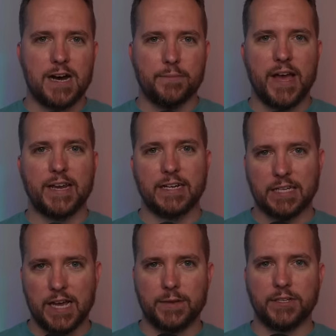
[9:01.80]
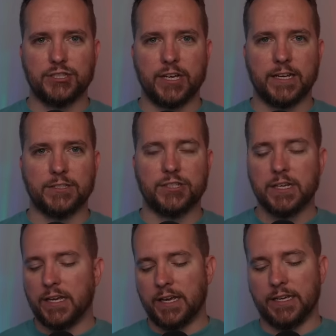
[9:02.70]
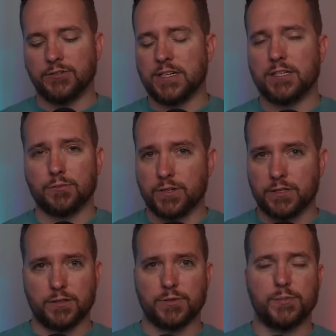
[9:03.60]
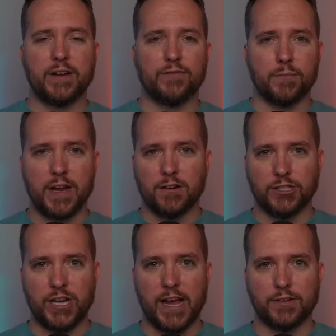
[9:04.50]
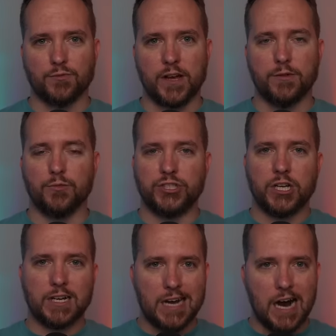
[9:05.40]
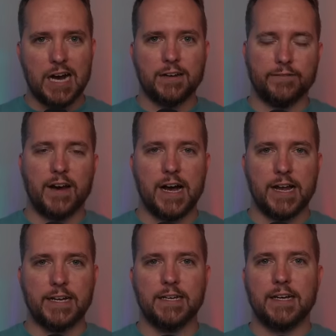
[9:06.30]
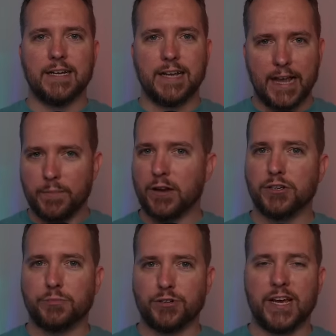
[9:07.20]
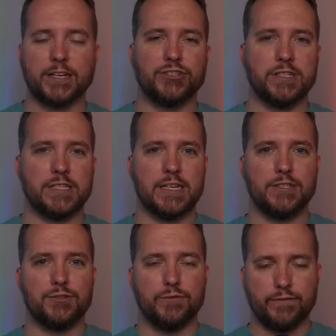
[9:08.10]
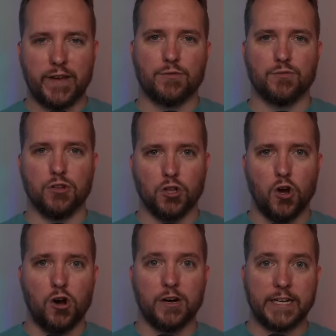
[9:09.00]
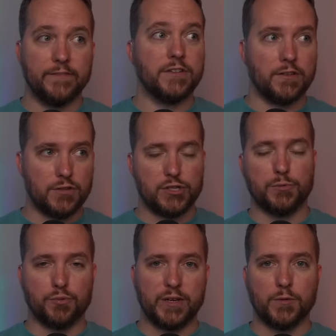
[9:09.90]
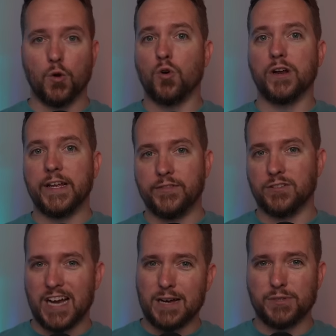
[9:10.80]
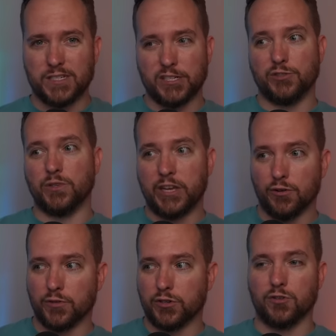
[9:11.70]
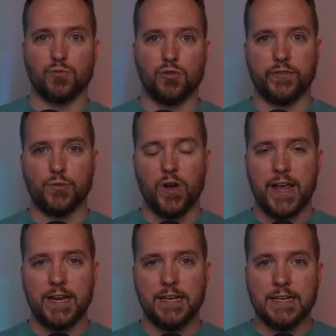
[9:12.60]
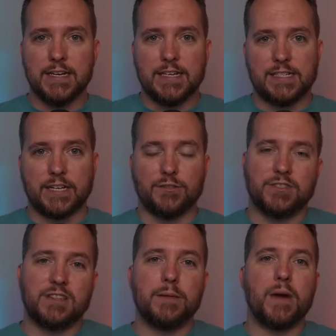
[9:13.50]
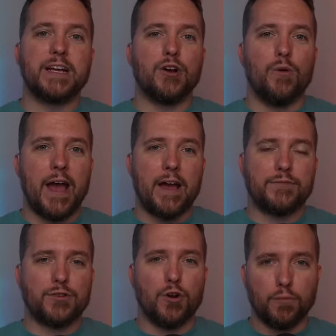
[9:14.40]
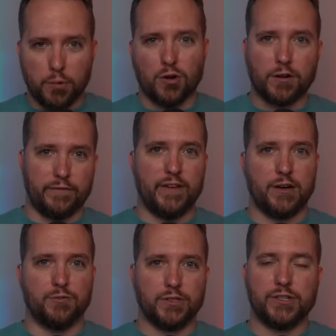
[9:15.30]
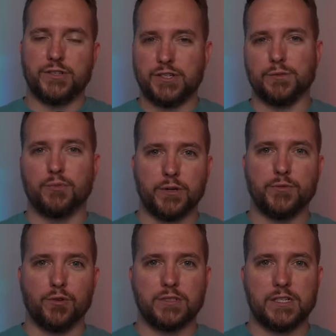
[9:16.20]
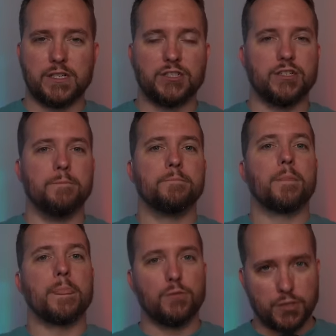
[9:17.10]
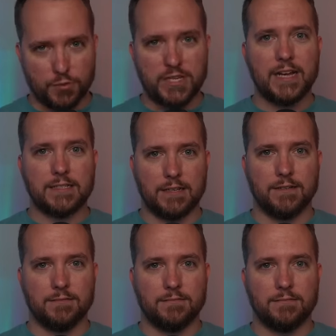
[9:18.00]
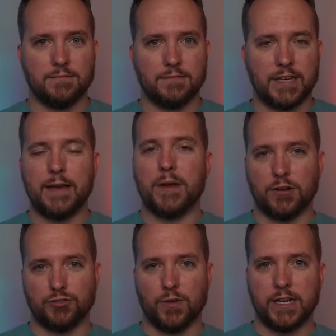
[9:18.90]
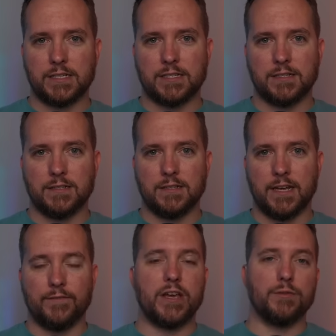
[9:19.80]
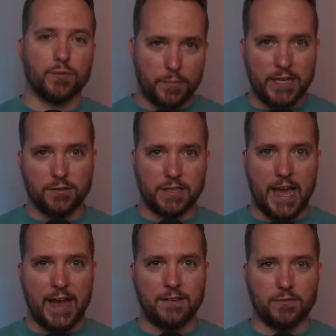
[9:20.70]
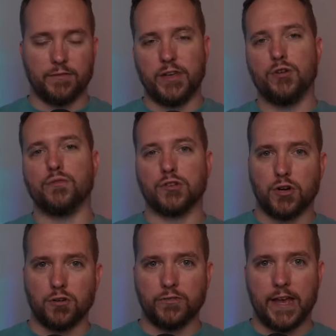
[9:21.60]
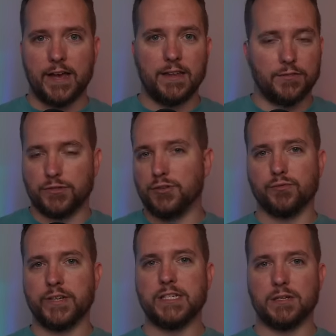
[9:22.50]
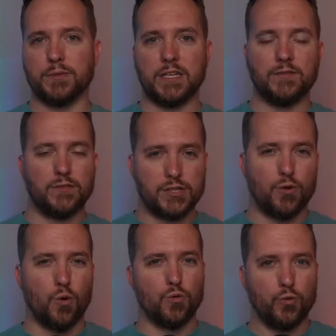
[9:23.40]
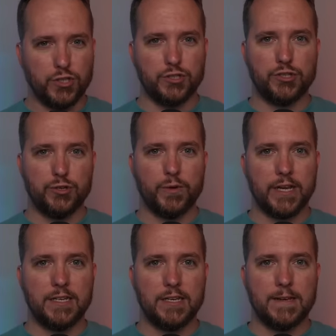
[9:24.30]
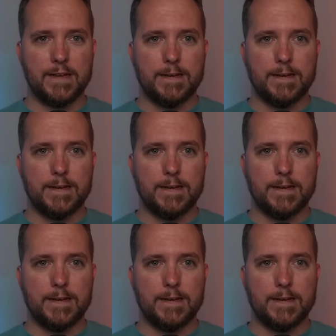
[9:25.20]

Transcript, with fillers: combating climate change. He addressed the, Re the Respect for Marriage Act, right, which codified gay marriage protections into federal law, given that the Supreme Court, in their Dobbs decision when they overturned Roe v. Wade, signaled that they might go after Obergefell, which is the Supreme Court decision which protected gay marriage rights. If they repeal that, or if they overturn that, and there's no reason to believe this court wouldn't do it,